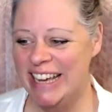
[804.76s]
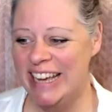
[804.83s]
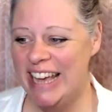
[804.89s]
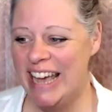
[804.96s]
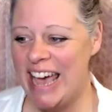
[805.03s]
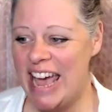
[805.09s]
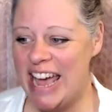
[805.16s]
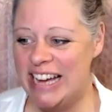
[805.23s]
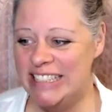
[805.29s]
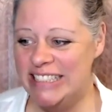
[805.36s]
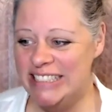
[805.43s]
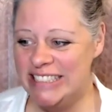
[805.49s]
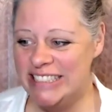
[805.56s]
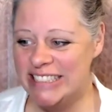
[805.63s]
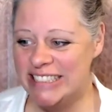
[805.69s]

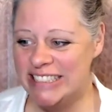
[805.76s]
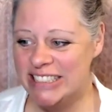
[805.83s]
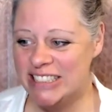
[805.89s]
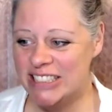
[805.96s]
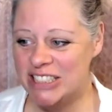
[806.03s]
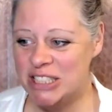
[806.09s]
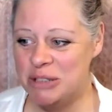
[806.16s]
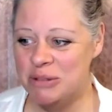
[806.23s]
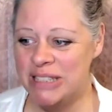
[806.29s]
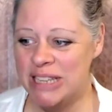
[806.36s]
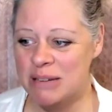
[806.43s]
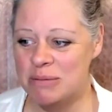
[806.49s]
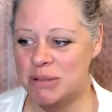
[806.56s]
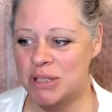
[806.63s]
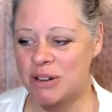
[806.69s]
And she was
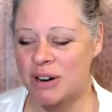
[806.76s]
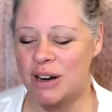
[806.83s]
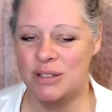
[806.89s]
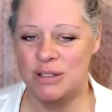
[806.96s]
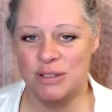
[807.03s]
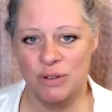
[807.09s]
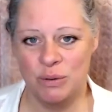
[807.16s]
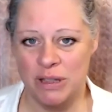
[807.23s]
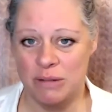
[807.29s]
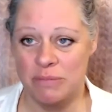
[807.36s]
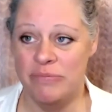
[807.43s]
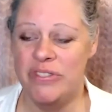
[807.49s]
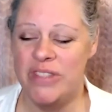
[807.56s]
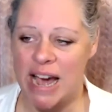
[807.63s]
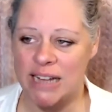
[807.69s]
able to cross over with
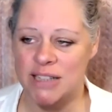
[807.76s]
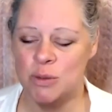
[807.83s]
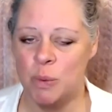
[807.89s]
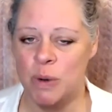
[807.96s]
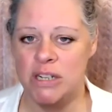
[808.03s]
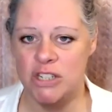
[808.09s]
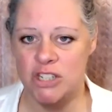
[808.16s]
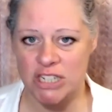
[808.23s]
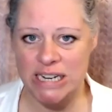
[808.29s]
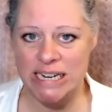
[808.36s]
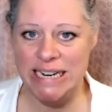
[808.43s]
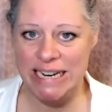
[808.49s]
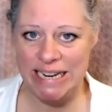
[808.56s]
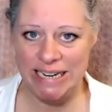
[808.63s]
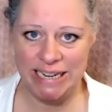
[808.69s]
him. That's what she
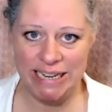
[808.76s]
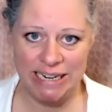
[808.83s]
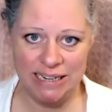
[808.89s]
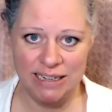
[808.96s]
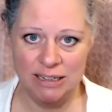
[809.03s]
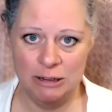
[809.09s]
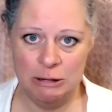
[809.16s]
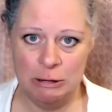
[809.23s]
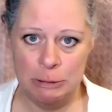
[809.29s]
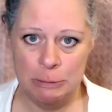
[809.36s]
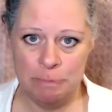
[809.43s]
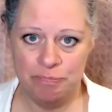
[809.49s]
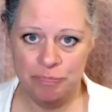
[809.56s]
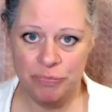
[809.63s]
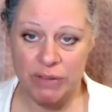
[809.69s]
needed.
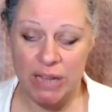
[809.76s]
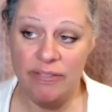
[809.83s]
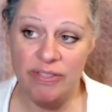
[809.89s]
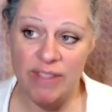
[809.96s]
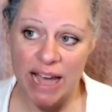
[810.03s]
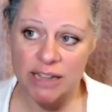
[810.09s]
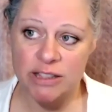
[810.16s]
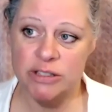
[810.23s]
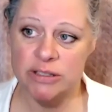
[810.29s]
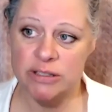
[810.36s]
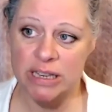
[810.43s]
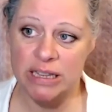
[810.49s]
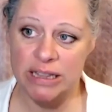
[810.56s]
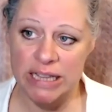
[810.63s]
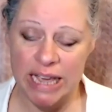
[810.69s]
And that's,
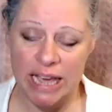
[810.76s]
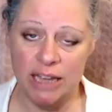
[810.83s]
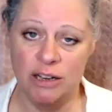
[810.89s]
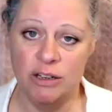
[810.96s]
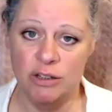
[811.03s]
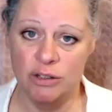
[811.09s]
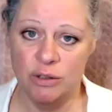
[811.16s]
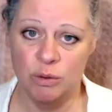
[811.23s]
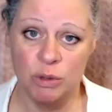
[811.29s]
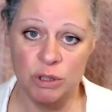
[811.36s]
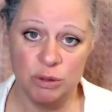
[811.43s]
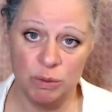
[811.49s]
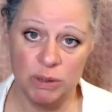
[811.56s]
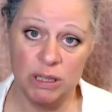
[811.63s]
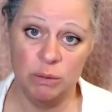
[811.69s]
in the end,
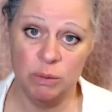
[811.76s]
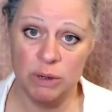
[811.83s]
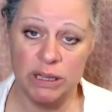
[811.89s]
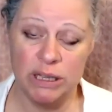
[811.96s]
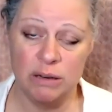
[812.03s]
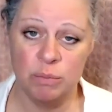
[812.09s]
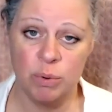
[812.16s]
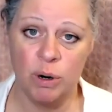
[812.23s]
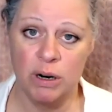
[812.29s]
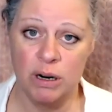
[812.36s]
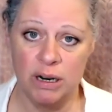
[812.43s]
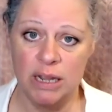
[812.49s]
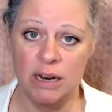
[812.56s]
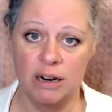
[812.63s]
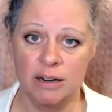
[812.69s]
what's really, really
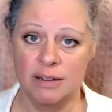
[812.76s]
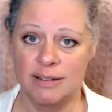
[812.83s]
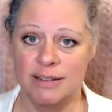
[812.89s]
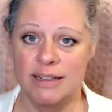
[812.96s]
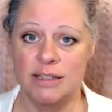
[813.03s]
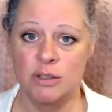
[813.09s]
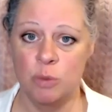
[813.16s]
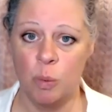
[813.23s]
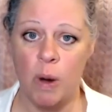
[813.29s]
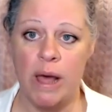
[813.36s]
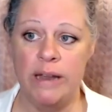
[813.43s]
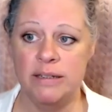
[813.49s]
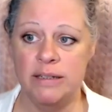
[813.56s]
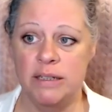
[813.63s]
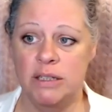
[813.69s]
important here, is
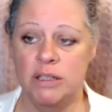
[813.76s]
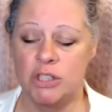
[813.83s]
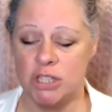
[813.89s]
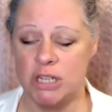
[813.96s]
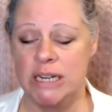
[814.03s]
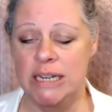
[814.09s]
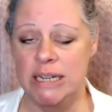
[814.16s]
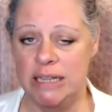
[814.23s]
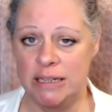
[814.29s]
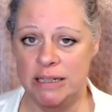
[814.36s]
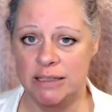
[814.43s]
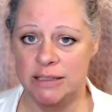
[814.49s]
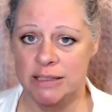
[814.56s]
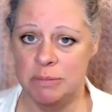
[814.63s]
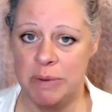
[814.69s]
what she
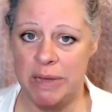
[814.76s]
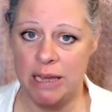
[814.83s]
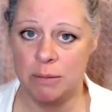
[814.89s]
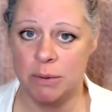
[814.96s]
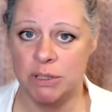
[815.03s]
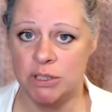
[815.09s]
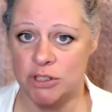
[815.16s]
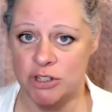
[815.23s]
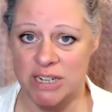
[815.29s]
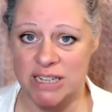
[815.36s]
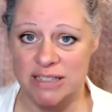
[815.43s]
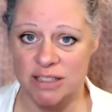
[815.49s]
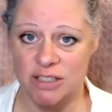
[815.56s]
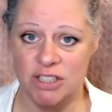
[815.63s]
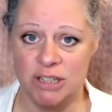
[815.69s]
needed to be able to
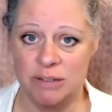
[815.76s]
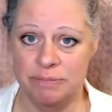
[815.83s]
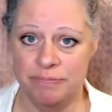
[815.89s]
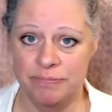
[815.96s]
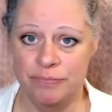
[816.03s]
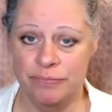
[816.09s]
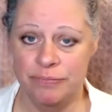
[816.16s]
transition.